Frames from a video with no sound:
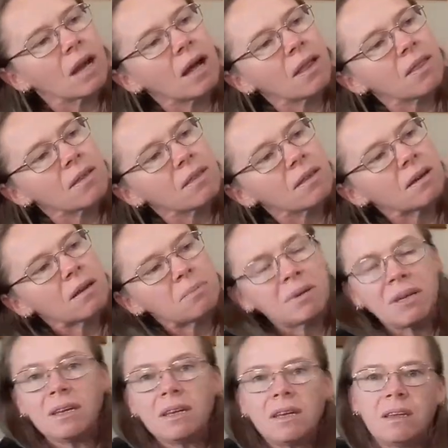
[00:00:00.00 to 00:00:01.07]
other than up
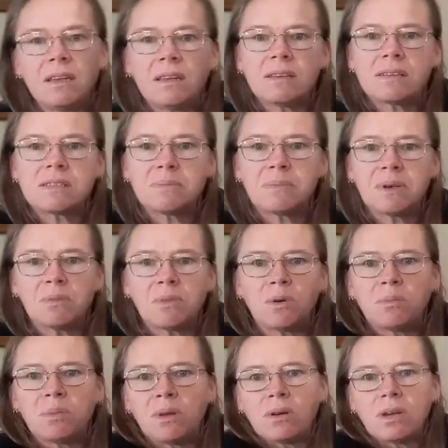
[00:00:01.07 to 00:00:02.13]
here, that's a bit
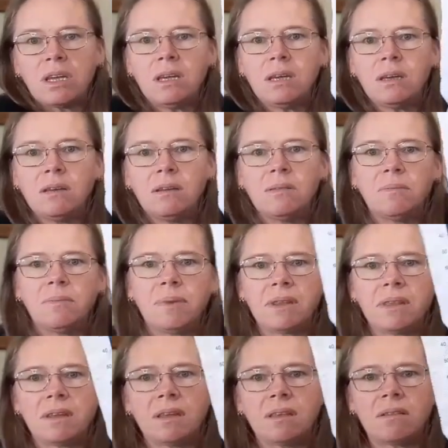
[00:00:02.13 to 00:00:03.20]
more blocky,
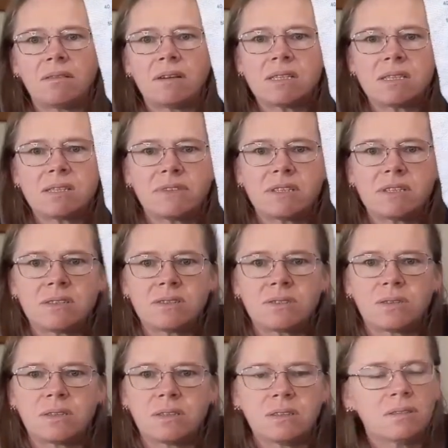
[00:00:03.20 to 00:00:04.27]
but then the rest of it's
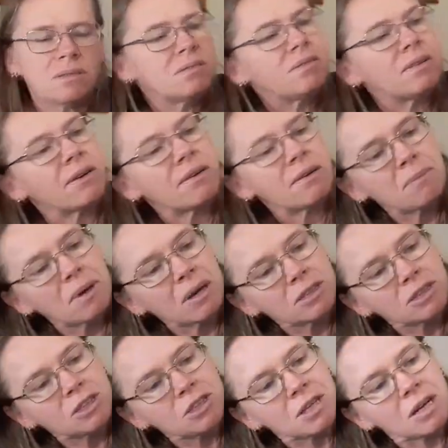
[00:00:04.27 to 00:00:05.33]
sort of very
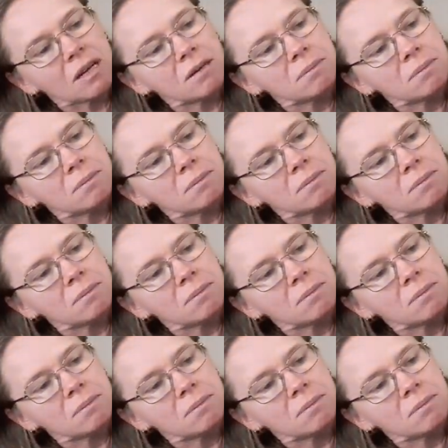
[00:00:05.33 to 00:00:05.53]
much,